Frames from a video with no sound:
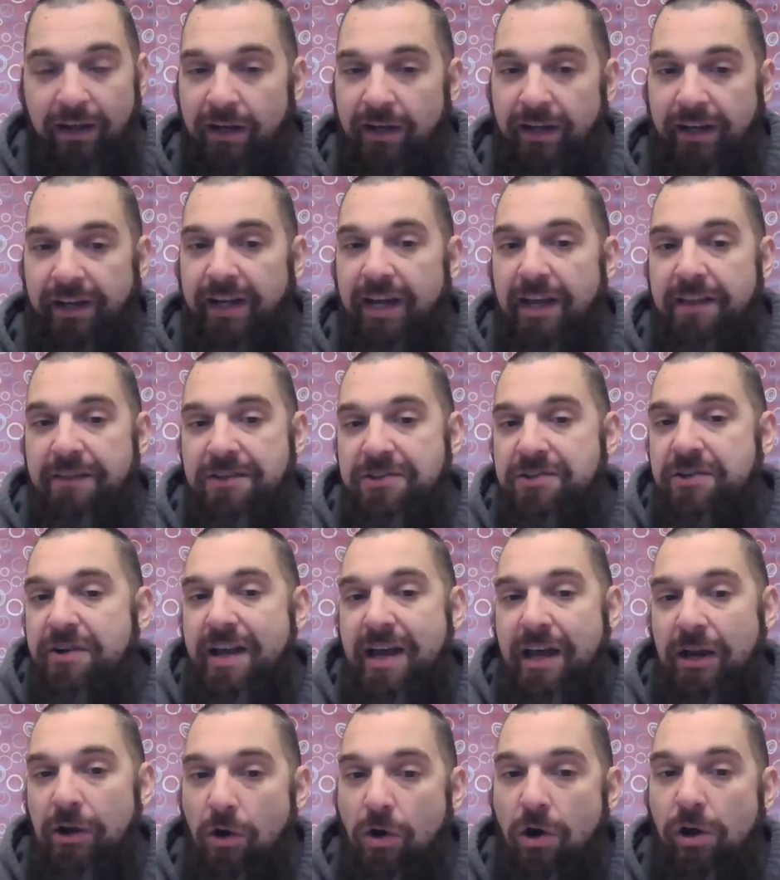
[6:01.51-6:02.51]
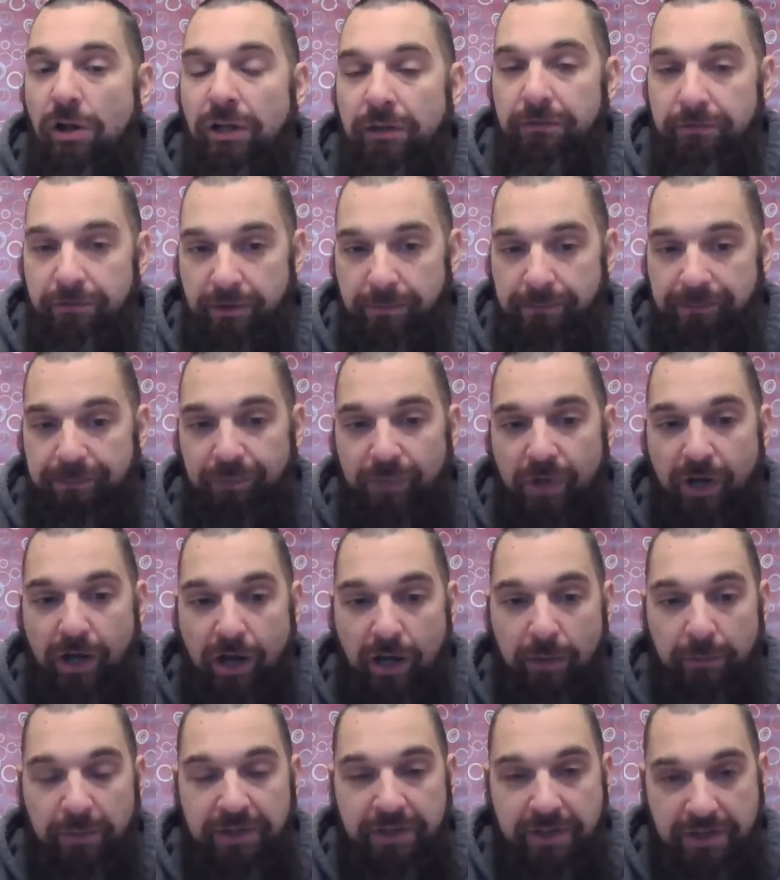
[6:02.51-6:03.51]
And again, these are not all
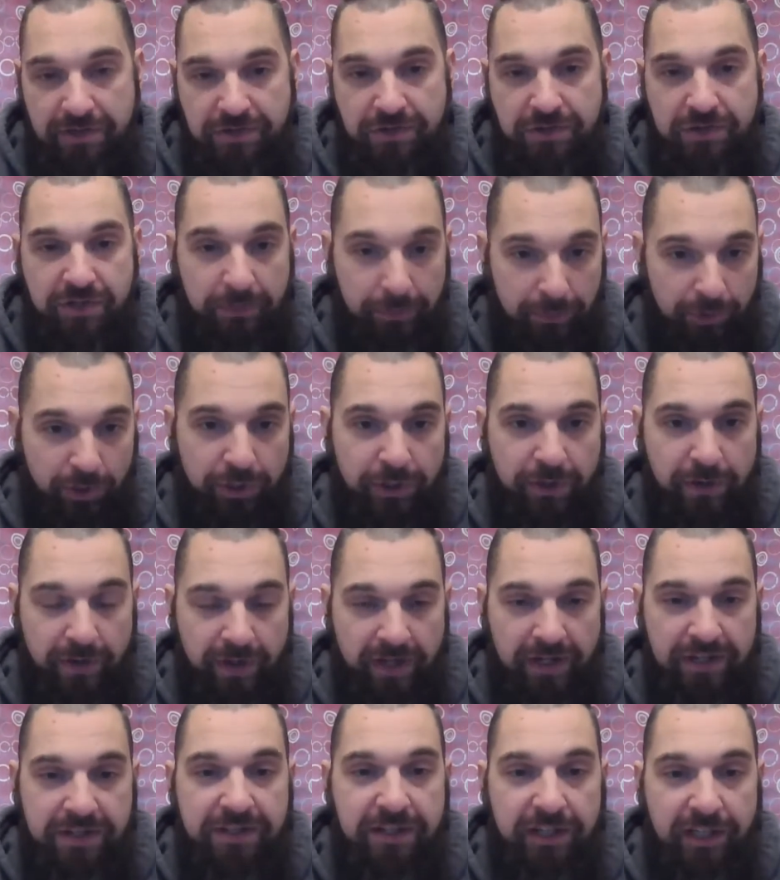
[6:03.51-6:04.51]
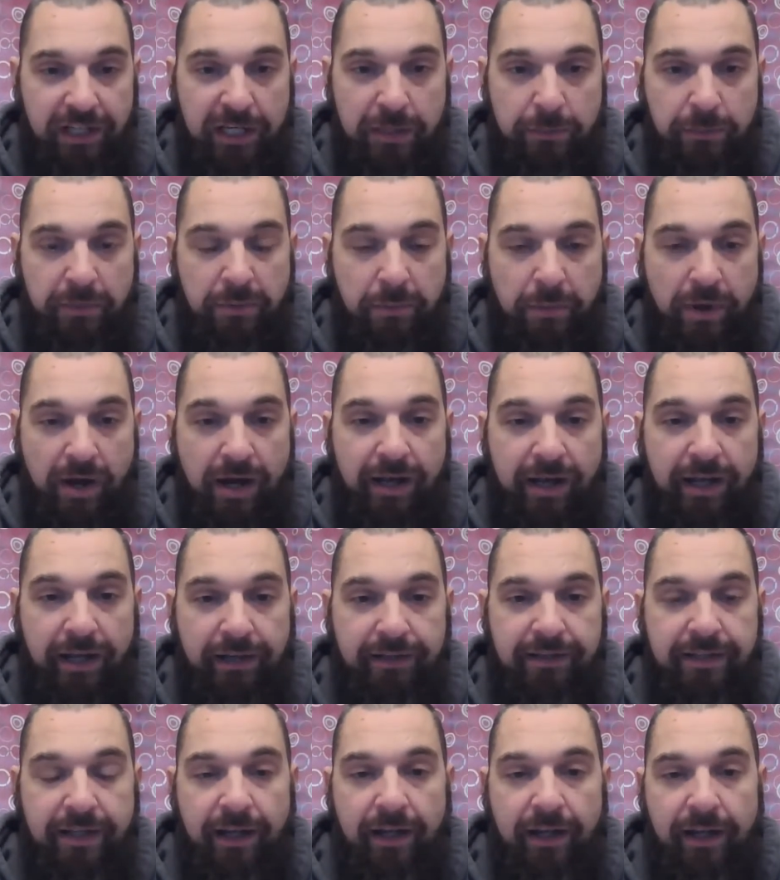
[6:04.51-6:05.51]
them, but these are some good things to keep in
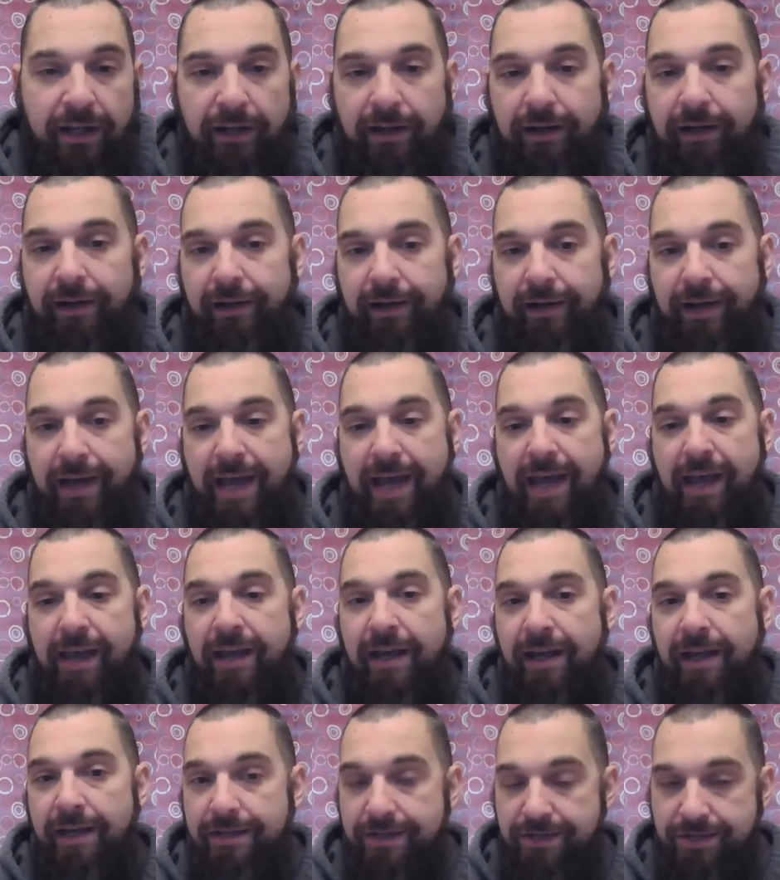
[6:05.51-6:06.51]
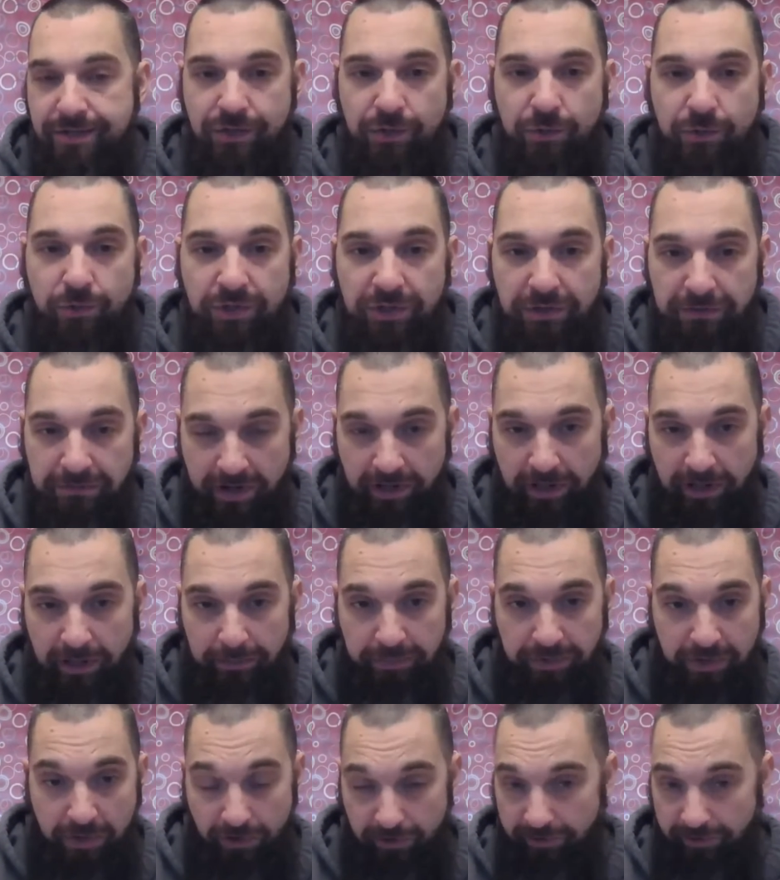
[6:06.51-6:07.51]
mind as you develop
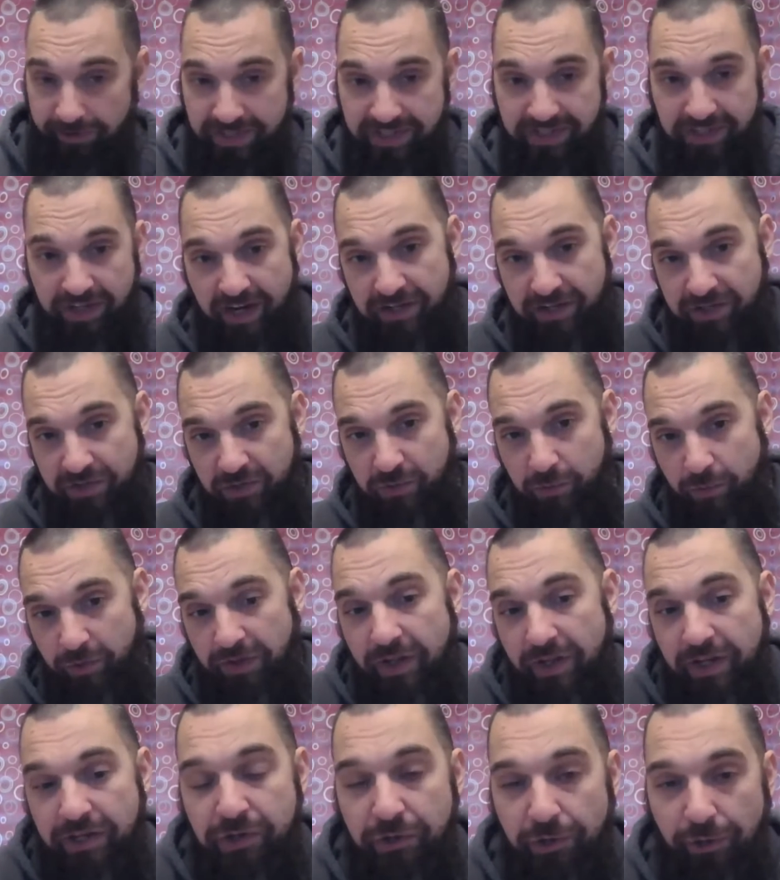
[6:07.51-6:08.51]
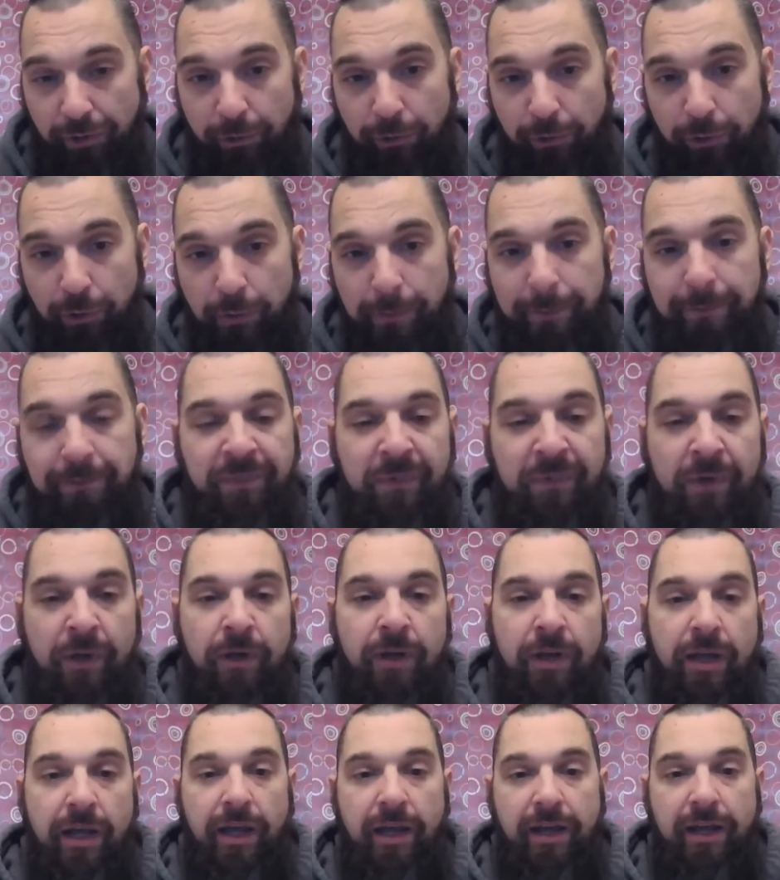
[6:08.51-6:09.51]
the early stages within your group
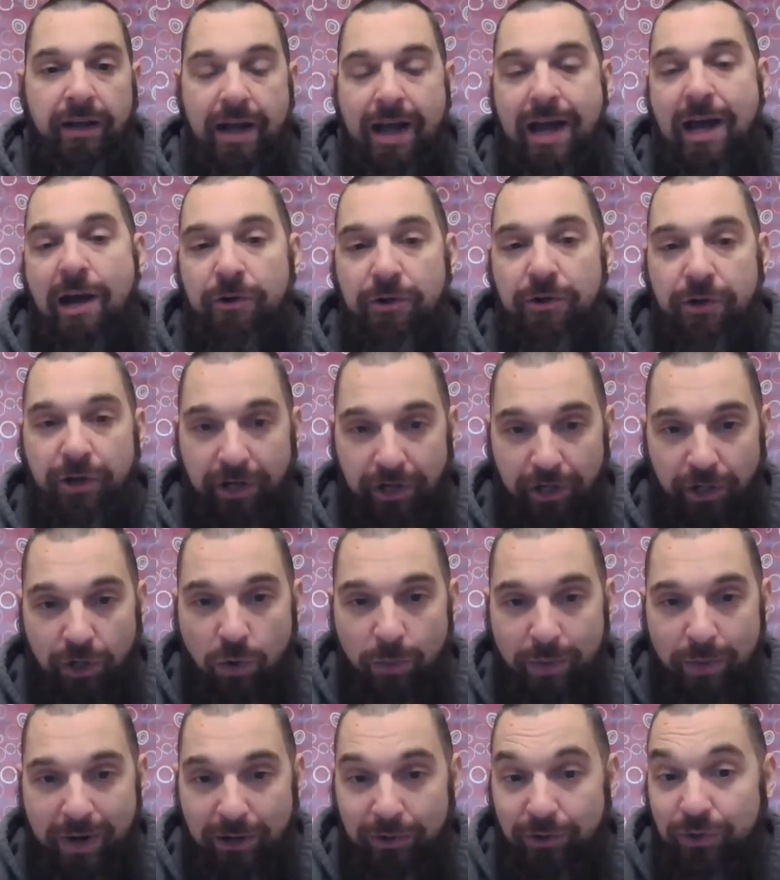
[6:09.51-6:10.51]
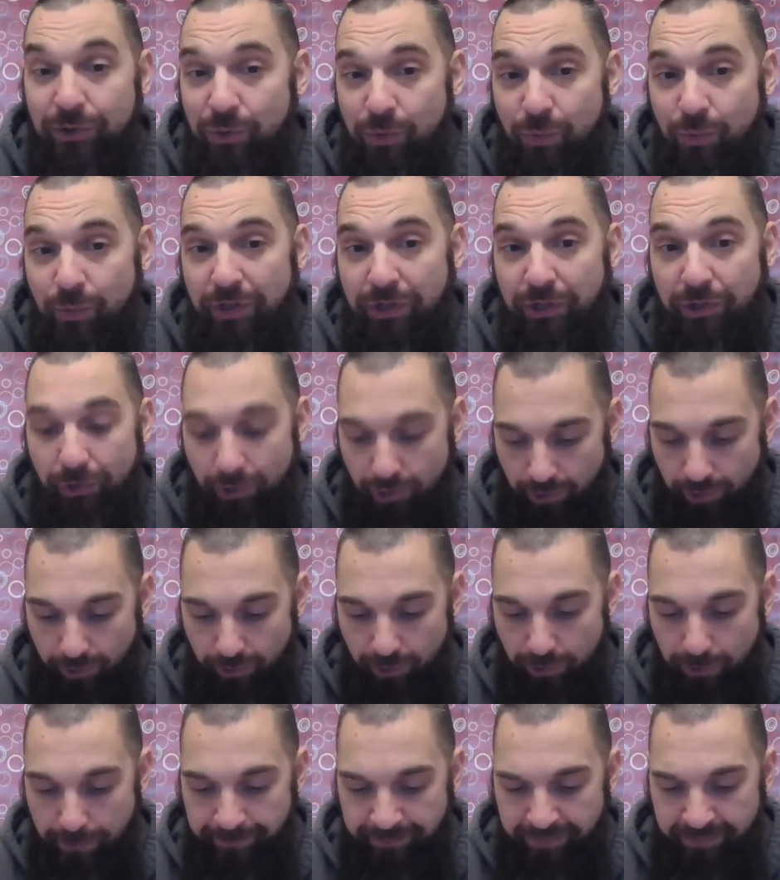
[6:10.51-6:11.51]
and how you're going to go about doing your
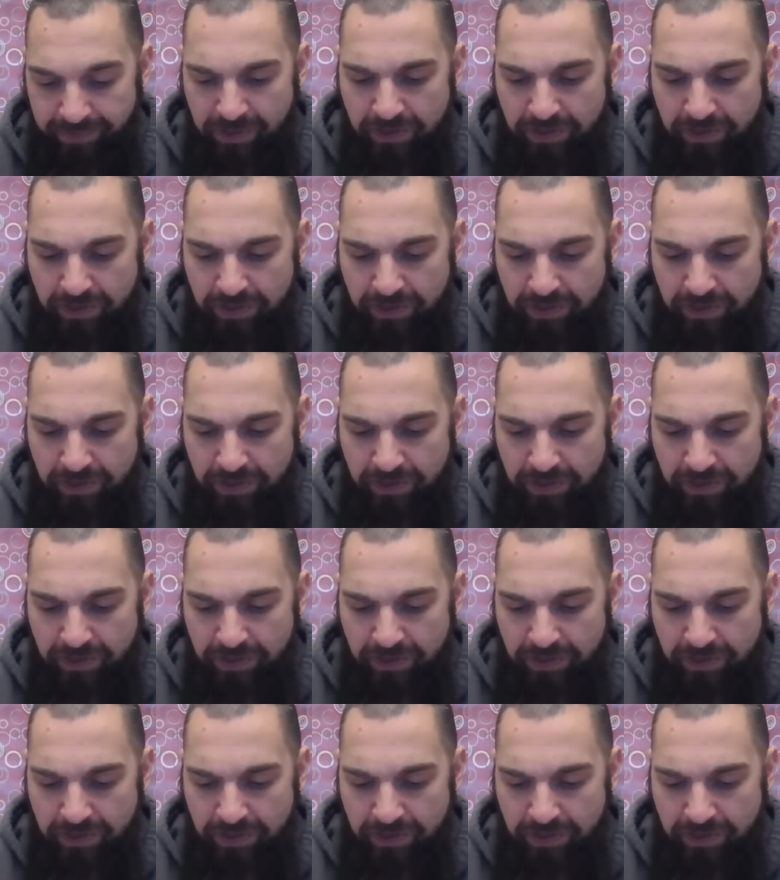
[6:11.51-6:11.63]
group.